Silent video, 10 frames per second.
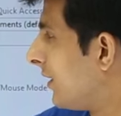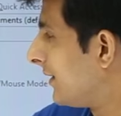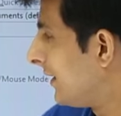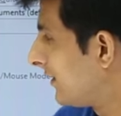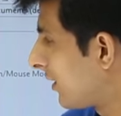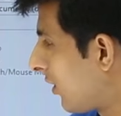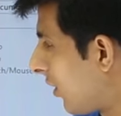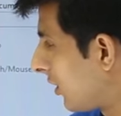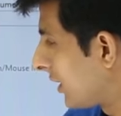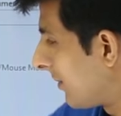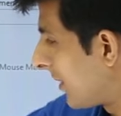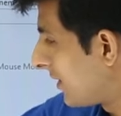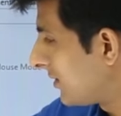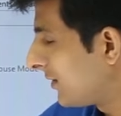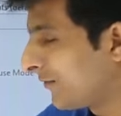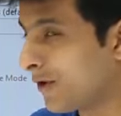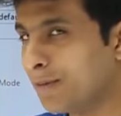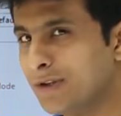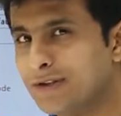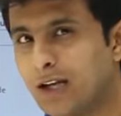These are all commands.
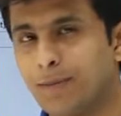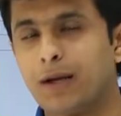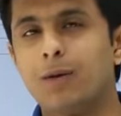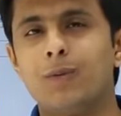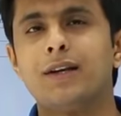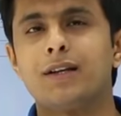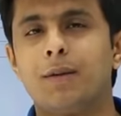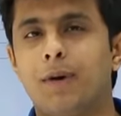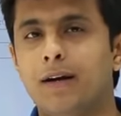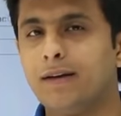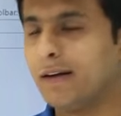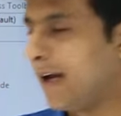From this I'll pick up one command